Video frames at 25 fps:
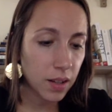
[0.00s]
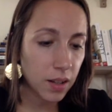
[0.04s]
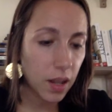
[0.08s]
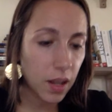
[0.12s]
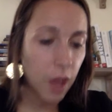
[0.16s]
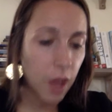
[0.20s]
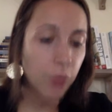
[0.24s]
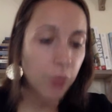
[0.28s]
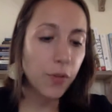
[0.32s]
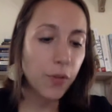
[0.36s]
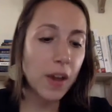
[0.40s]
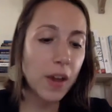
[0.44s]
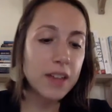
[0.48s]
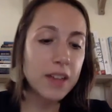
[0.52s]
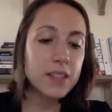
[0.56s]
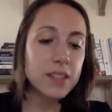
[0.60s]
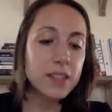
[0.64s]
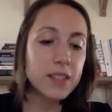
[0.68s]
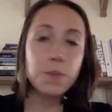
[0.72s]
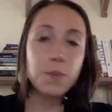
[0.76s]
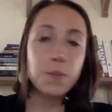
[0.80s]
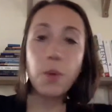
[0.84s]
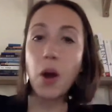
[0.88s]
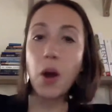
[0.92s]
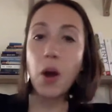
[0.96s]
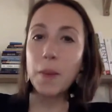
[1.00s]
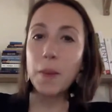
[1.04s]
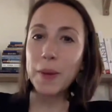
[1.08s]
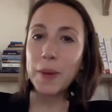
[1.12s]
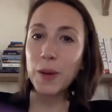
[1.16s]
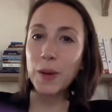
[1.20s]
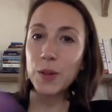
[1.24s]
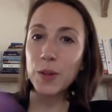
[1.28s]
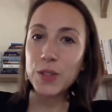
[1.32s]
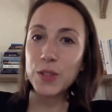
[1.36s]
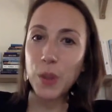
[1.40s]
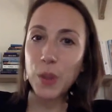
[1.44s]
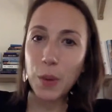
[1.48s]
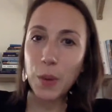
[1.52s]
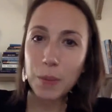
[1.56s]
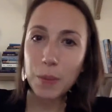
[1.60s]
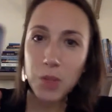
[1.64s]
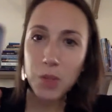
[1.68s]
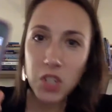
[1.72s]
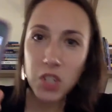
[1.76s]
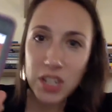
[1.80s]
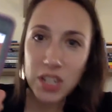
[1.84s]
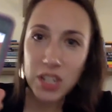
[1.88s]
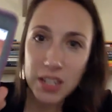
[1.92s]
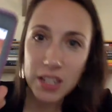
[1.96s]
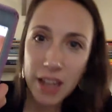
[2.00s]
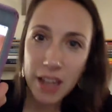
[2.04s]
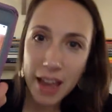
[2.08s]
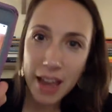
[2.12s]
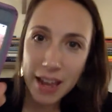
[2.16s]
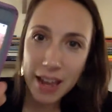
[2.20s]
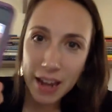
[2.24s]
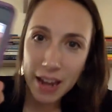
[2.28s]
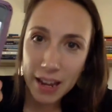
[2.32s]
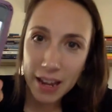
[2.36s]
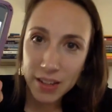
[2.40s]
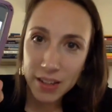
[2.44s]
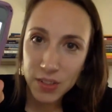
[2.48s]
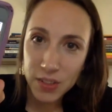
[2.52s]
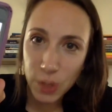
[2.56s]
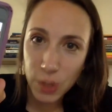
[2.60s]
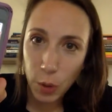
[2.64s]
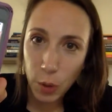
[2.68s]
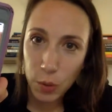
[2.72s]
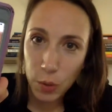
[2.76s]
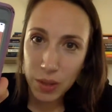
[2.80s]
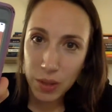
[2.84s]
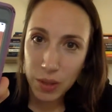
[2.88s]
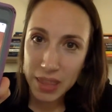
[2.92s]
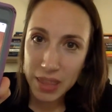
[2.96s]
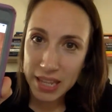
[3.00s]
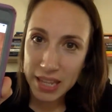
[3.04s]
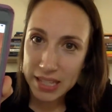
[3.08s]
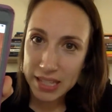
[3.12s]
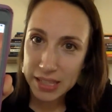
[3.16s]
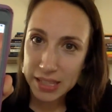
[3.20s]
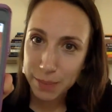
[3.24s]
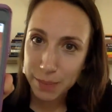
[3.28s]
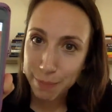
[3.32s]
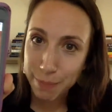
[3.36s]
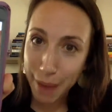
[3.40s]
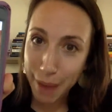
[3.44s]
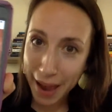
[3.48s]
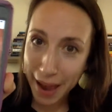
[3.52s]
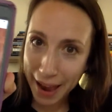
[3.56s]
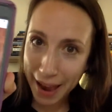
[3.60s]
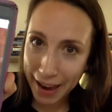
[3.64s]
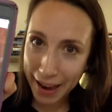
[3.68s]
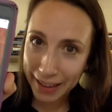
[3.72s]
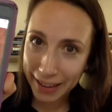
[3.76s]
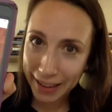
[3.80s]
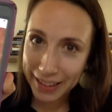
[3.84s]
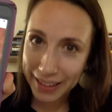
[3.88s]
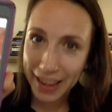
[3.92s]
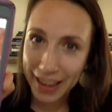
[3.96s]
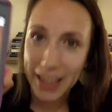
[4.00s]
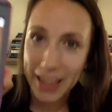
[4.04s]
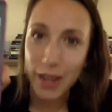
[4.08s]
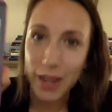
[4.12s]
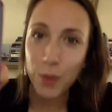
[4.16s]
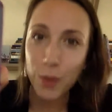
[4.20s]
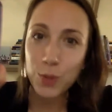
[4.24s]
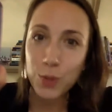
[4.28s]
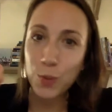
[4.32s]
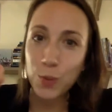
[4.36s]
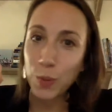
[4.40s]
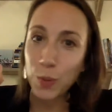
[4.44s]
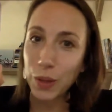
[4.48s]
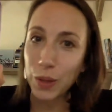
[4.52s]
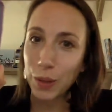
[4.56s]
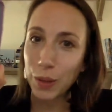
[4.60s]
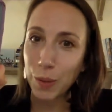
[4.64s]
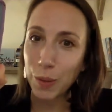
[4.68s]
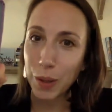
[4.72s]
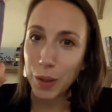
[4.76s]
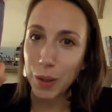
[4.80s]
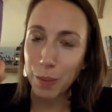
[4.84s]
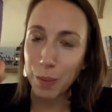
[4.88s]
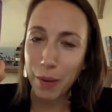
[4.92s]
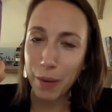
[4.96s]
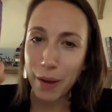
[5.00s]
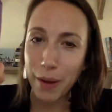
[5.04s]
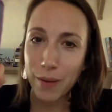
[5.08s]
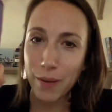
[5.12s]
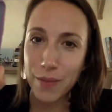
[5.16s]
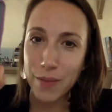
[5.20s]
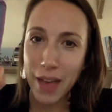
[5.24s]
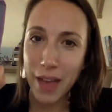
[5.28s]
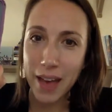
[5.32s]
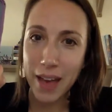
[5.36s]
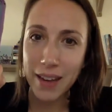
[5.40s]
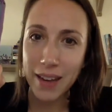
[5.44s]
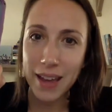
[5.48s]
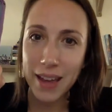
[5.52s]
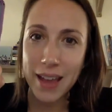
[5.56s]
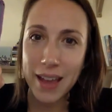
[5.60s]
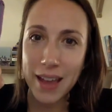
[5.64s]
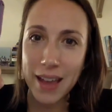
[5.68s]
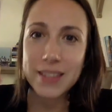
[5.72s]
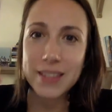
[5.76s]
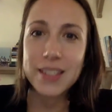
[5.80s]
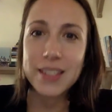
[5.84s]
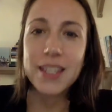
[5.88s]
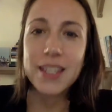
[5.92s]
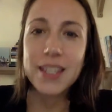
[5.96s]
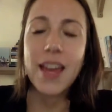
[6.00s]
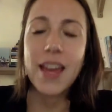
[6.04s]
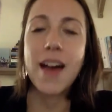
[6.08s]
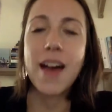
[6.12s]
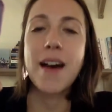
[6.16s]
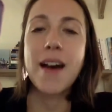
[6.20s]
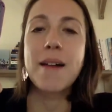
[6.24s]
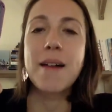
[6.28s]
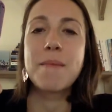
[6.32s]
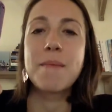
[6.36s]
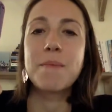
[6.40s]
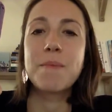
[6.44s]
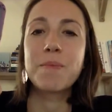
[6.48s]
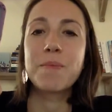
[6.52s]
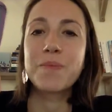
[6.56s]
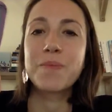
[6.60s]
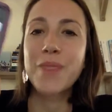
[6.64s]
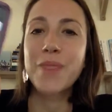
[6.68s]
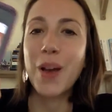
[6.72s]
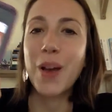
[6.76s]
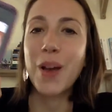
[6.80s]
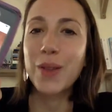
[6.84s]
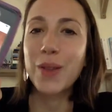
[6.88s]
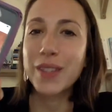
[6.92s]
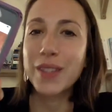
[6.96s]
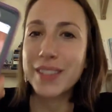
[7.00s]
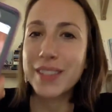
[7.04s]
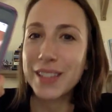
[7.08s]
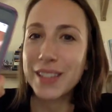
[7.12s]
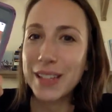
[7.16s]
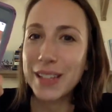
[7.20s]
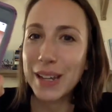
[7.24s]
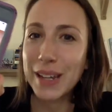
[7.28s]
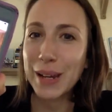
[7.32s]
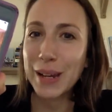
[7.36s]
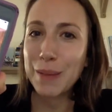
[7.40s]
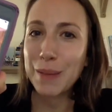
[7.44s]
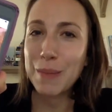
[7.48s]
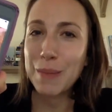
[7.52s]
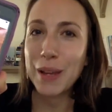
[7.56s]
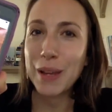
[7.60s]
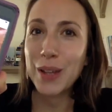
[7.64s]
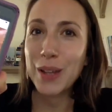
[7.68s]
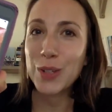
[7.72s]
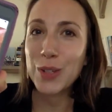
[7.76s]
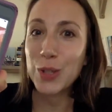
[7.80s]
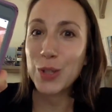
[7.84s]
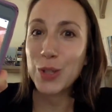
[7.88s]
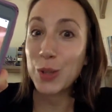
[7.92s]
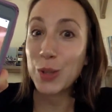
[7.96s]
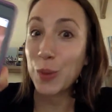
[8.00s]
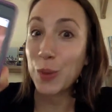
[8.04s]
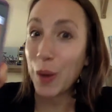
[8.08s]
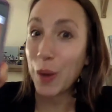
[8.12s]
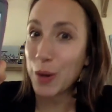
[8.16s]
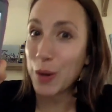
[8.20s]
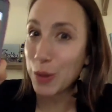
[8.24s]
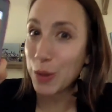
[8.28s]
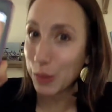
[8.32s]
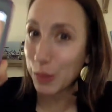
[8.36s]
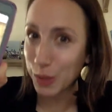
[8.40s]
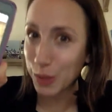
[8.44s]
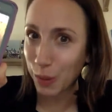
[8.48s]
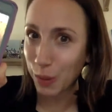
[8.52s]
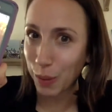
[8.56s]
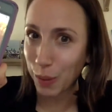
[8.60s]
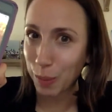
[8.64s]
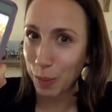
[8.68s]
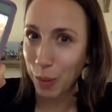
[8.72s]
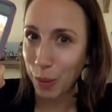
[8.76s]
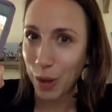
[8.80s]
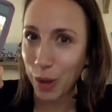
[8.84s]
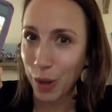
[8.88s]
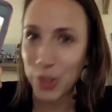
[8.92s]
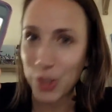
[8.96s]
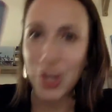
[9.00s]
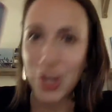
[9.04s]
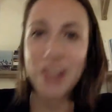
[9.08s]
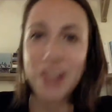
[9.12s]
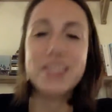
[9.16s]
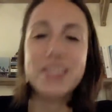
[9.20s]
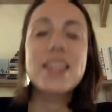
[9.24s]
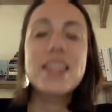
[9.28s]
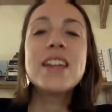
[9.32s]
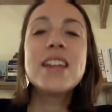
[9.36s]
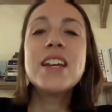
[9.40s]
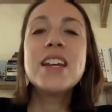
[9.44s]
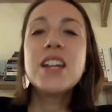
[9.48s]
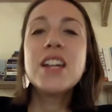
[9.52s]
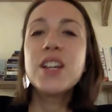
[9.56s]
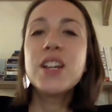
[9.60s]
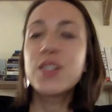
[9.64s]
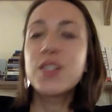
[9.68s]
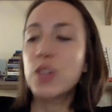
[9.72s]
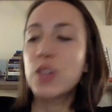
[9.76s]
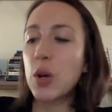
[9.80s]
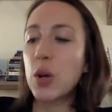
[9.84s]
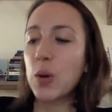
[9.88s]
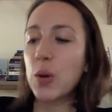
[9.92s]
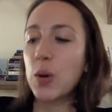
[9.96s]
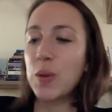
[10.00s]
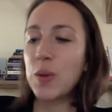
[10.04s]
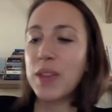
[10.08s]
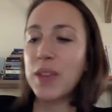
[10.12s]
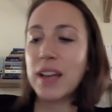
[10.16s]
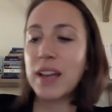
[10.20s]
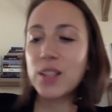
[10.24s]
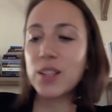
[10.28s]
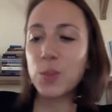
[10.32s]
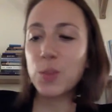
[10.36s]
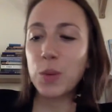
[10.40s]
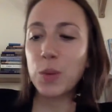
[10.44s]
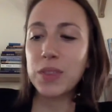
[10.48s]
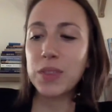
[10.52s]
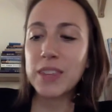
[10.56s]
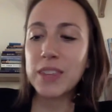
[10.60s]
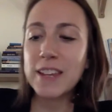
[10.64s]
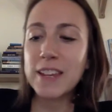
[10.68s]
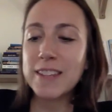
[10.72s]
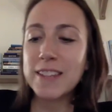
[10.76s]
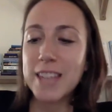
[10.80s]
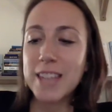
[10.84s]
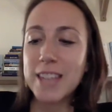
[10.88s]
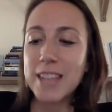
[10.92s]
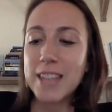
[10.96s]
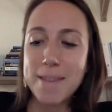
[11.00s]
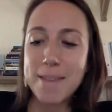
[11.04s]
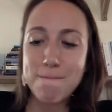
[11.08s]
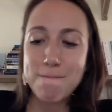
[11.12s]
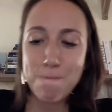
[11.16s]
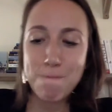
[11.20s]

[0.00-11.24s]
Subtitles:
A friend brought me her sewing machine, and I sewed this bag, and I was really, really proud of that. And now that's leading me to a new sewing project. So that's one thing that